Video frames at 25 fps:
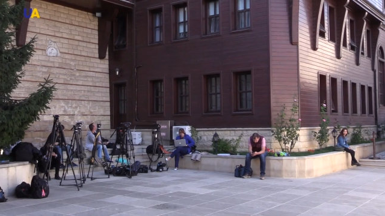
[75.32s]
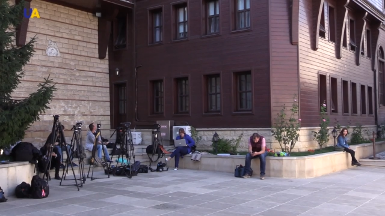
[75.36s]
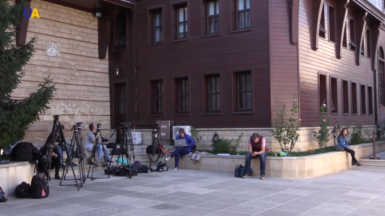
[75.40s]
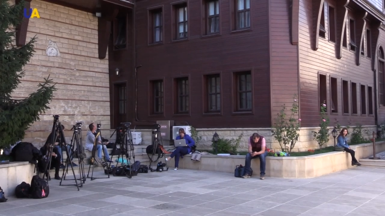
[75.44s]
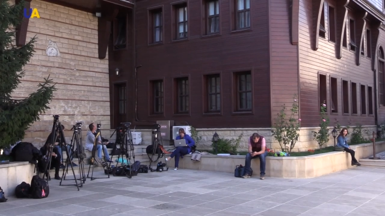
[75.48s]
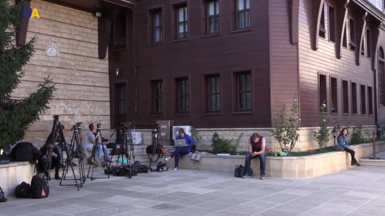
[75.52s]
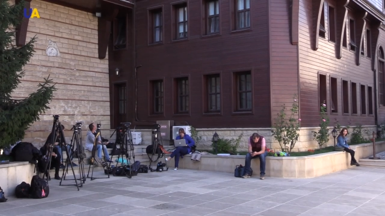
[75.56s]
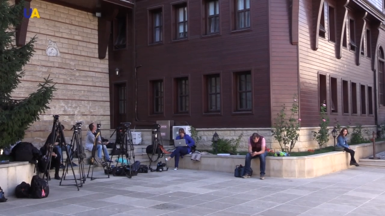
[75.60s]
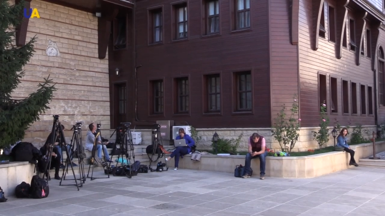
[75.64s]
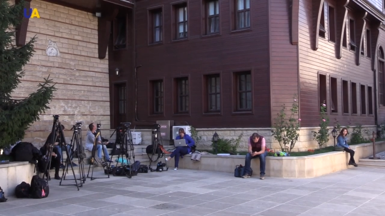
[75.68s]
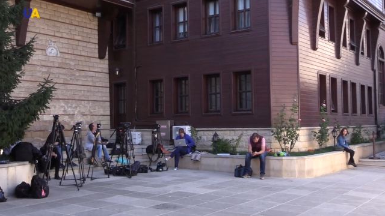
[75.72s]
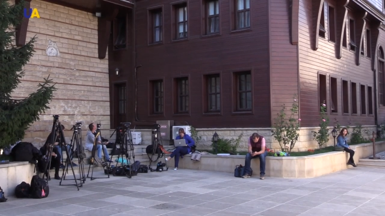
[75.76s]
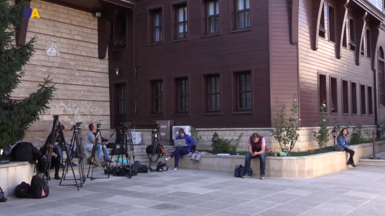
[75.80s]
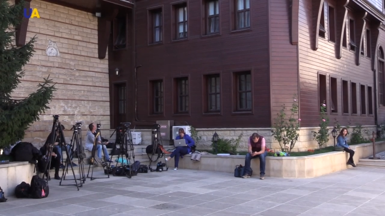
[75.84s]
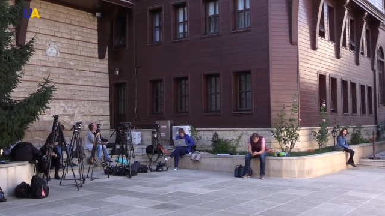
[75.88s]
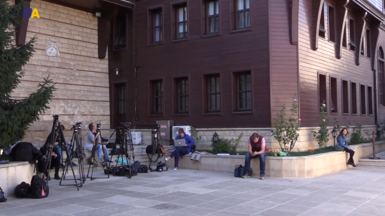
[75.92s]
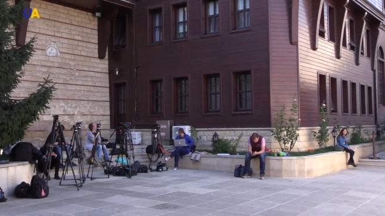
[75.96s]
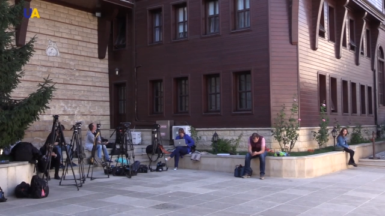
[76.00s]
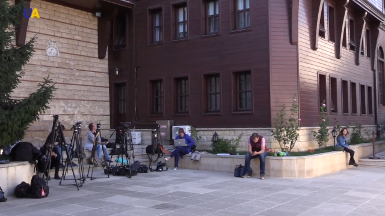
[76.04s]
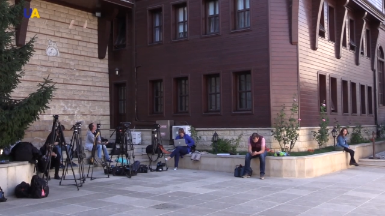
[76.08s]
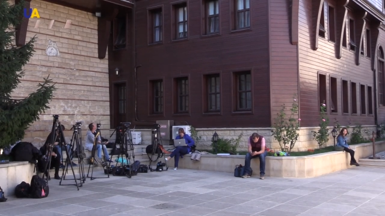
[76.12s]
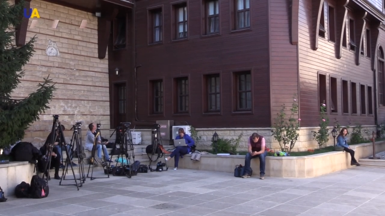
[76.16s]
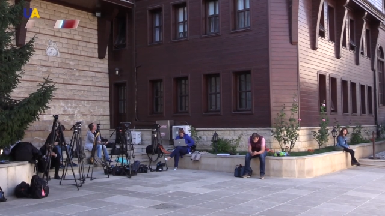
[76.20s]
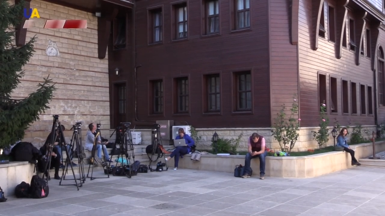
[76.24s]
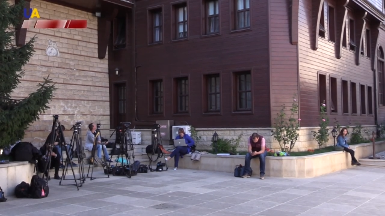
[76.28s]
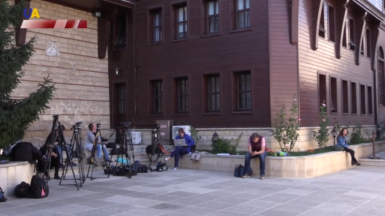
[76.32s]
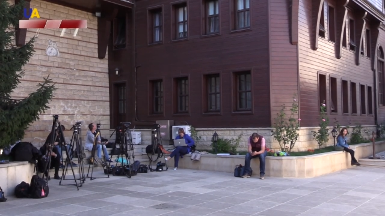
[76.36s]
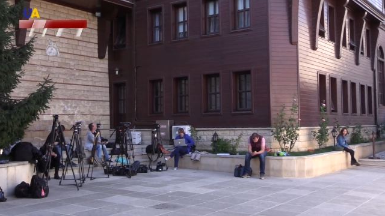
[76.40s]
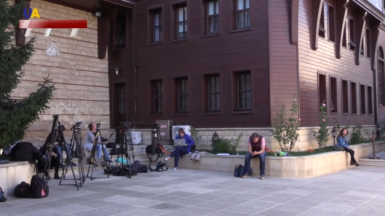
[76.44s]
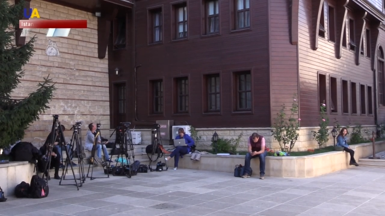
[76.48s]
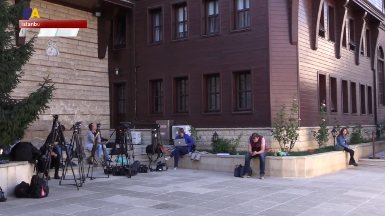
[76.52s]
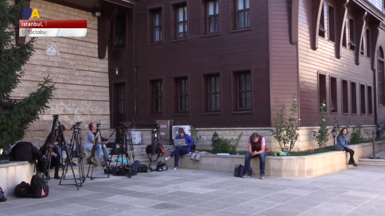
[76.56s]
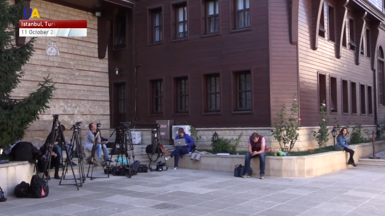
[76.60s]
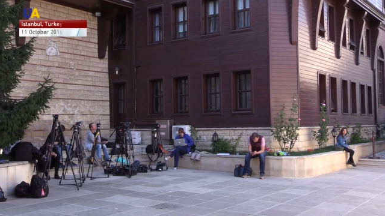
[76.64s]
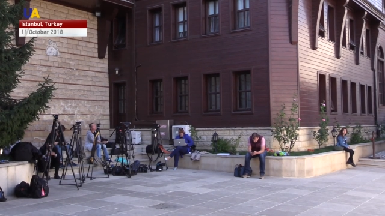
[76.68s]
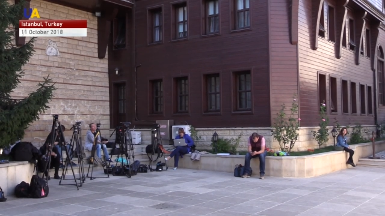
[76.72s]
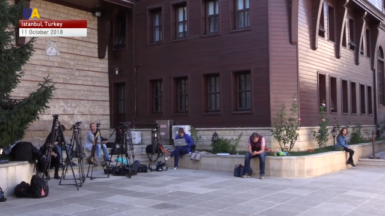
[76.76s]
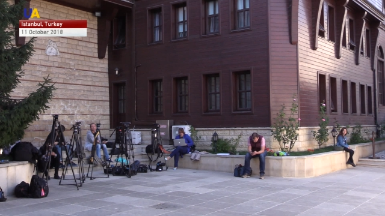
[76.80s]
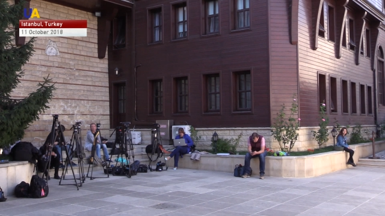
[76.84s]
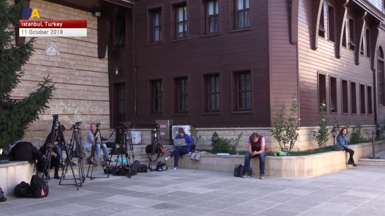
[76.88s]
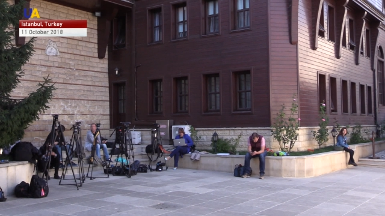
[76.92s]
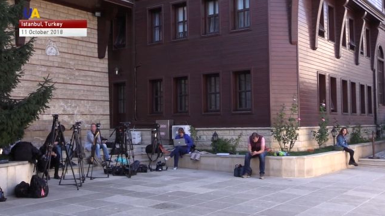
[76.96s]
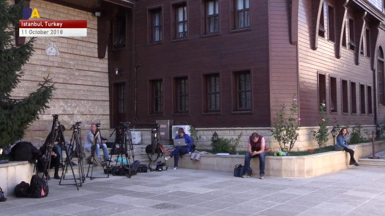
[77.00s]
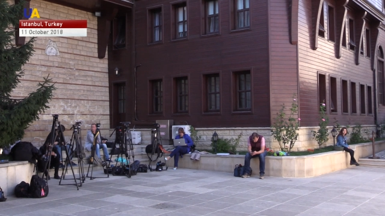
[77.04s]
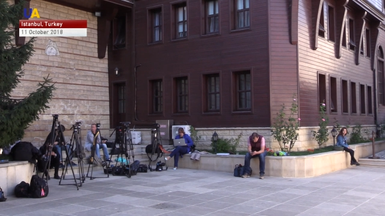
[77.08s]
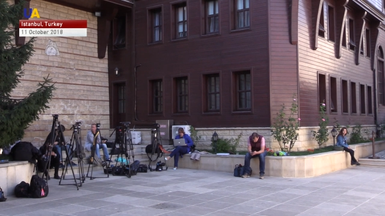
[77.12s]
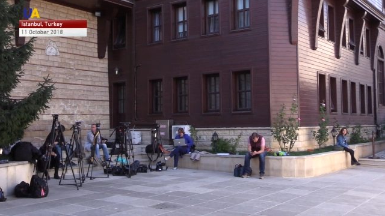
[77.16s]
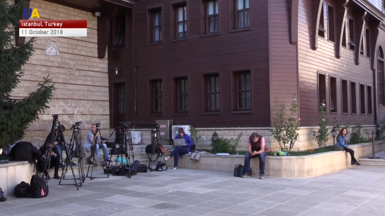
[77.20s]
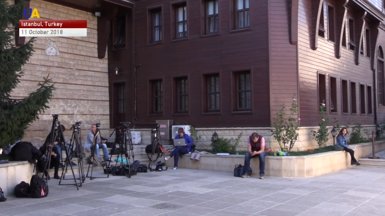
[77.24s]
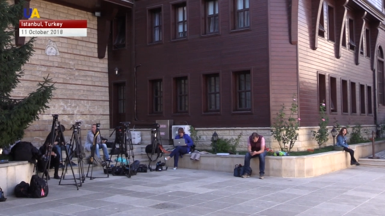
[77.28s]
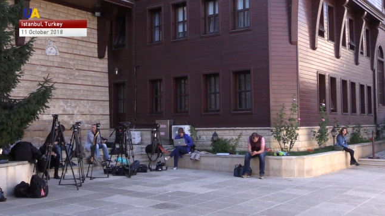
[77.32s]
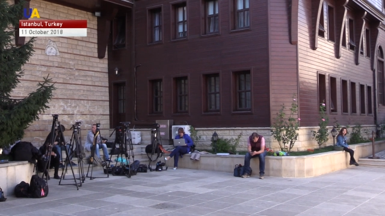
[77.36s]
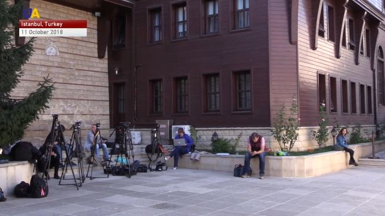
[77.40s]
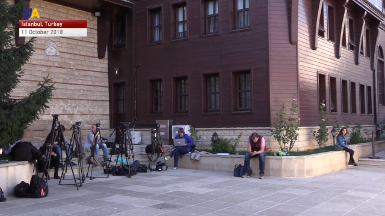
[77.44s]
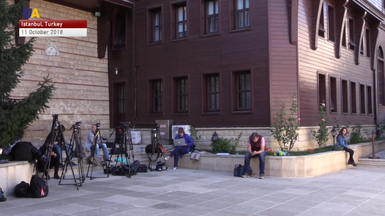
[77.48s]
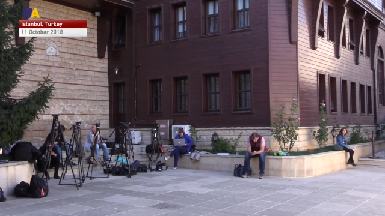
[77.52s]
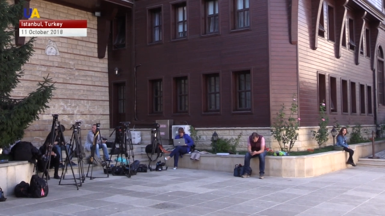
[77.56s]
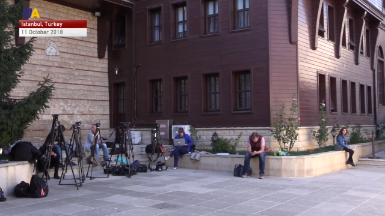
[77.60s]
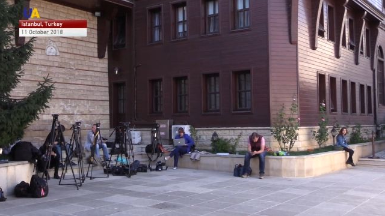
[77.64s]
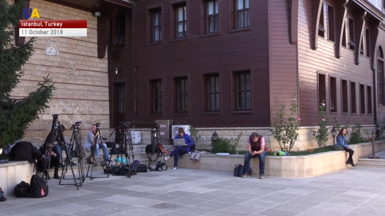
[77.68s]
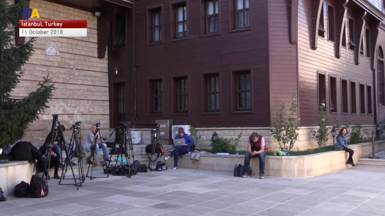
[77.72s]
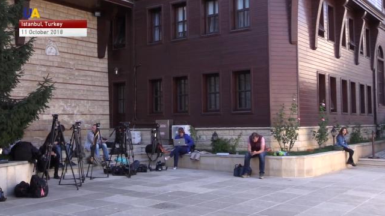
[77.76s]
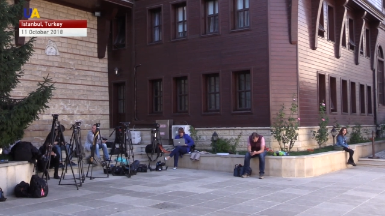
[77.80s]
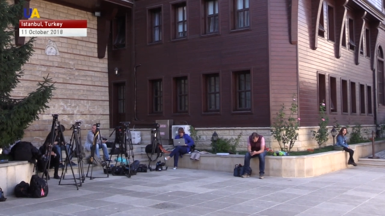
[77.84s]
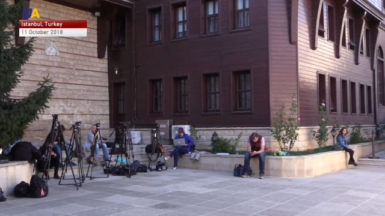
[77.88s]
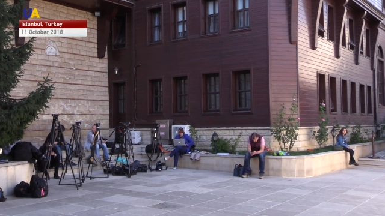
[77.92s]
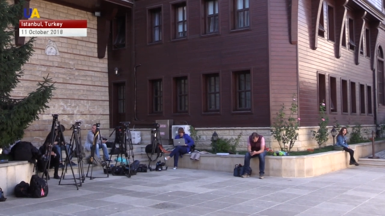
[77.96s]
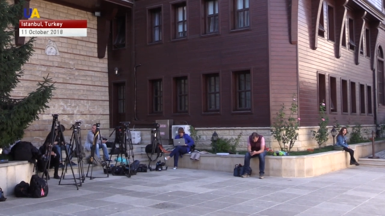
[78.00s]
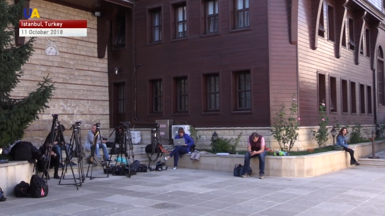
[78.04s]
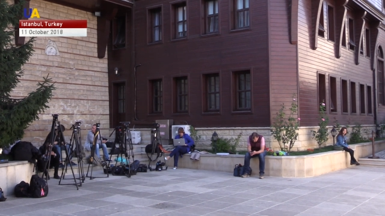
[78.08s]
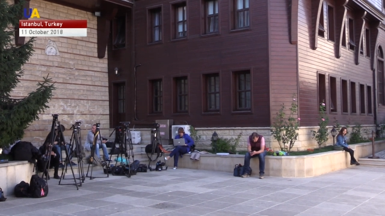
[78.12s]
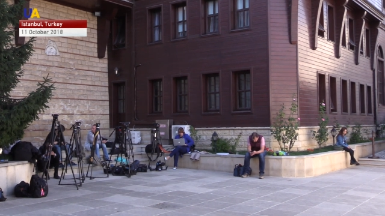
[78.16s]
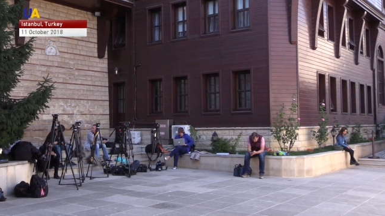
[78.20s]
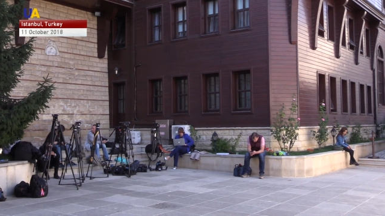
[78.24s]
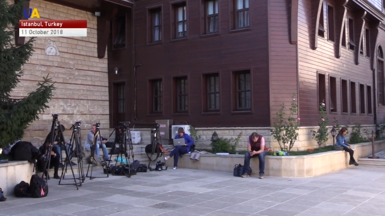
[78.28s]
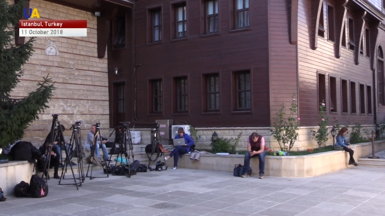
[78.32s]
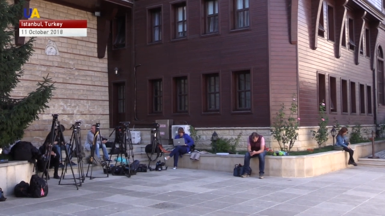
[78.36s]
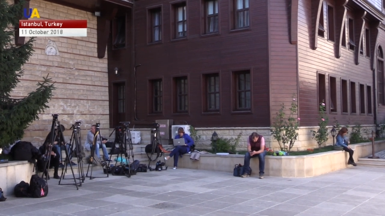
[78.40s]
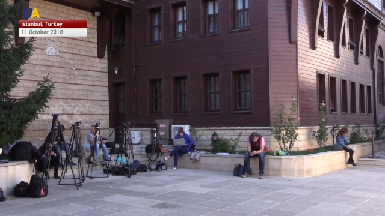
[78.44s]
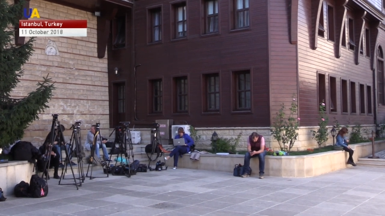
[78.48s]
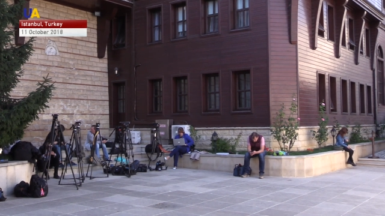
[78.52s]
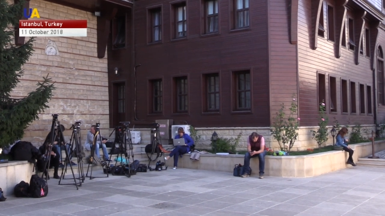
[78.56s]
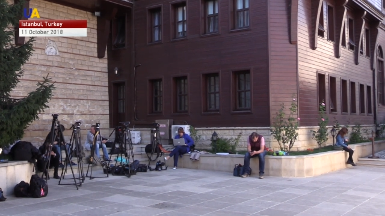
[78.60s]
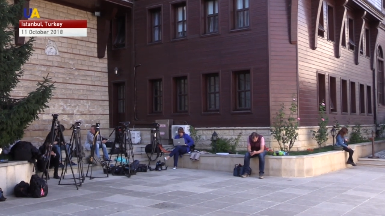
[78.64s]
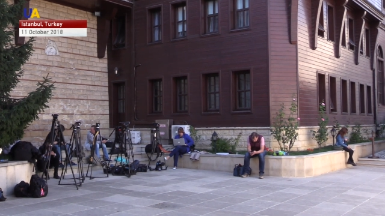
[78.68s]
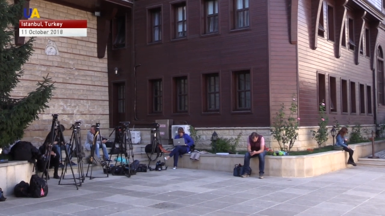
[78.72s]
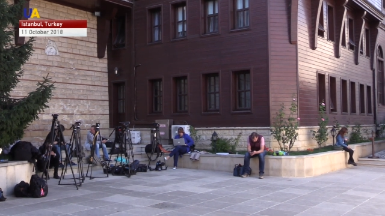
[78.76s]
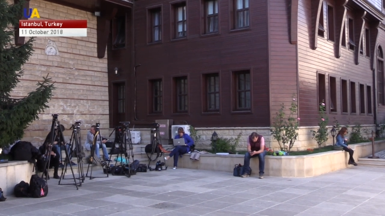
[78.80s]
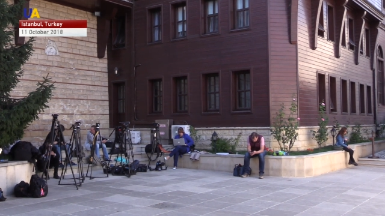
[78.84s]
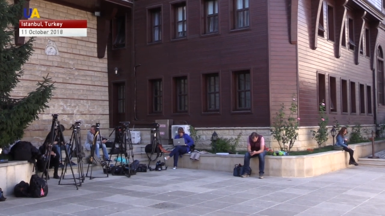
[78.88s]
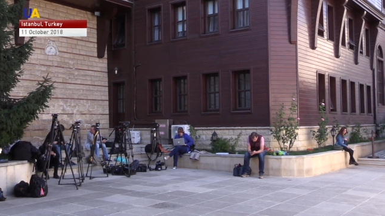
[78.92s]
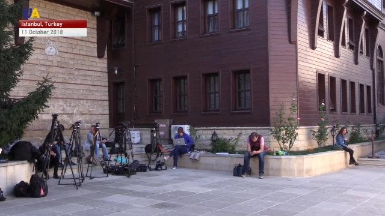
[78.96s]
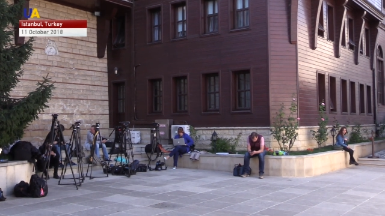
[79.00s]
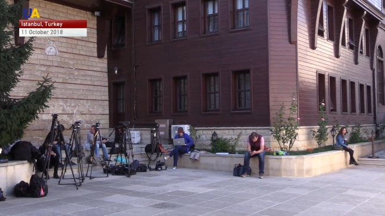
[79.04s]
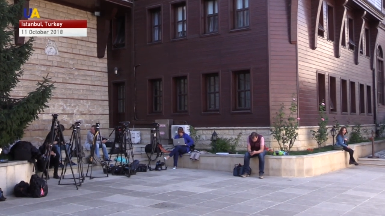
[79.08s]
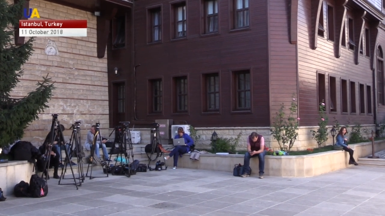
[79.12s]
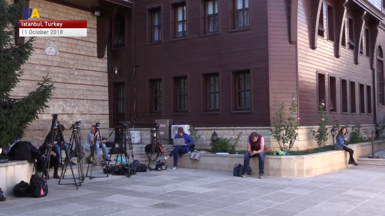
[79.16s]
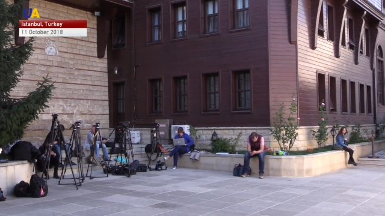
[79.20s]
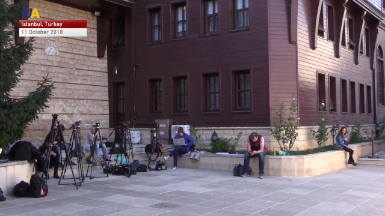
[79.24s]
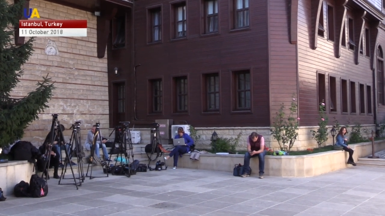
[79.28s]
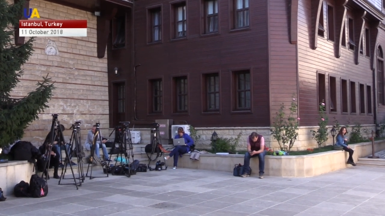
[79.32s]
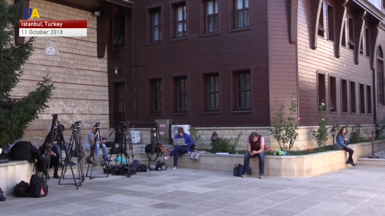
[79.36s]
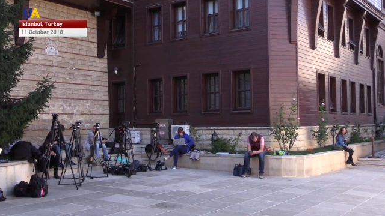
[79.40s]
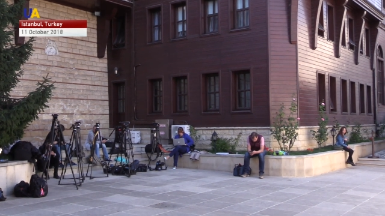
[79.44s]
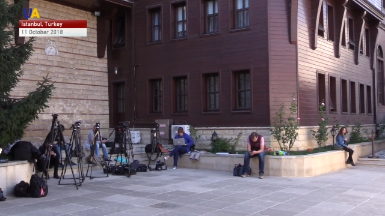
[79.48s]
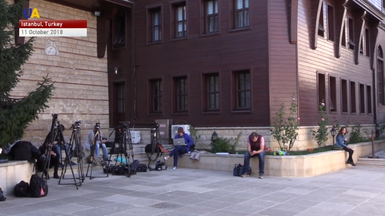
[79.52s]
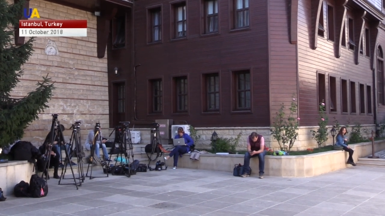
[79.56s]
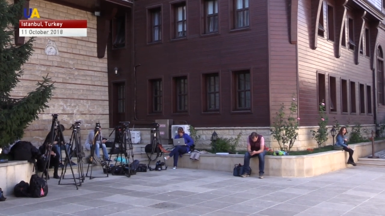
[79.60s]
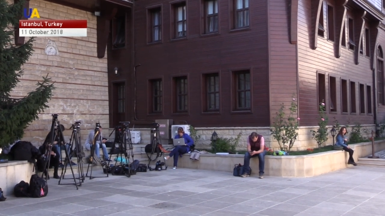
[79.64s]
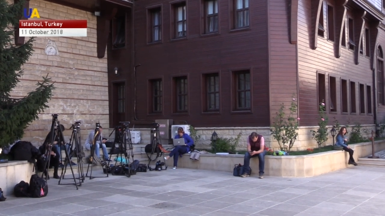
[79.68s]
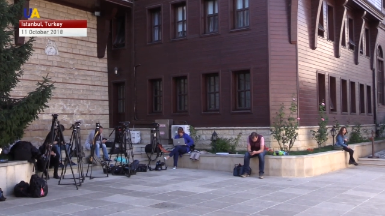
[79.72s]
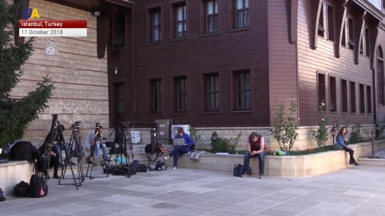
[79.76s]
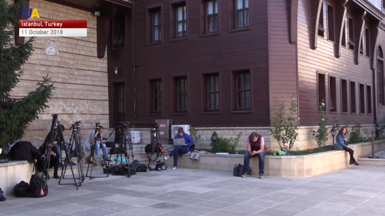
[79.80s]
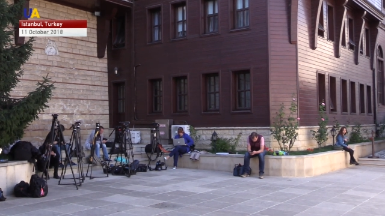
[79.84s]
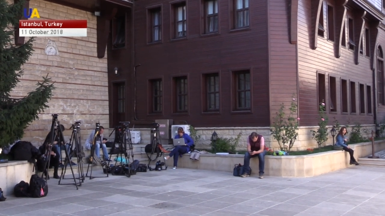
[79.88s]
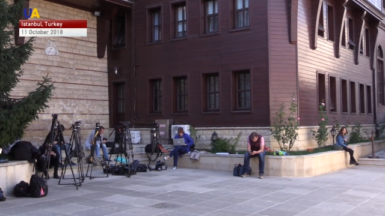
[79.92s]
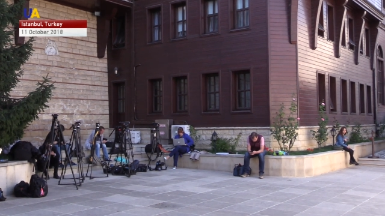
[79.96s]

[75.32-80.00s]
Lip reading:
No face is visible, so there are no lips to read.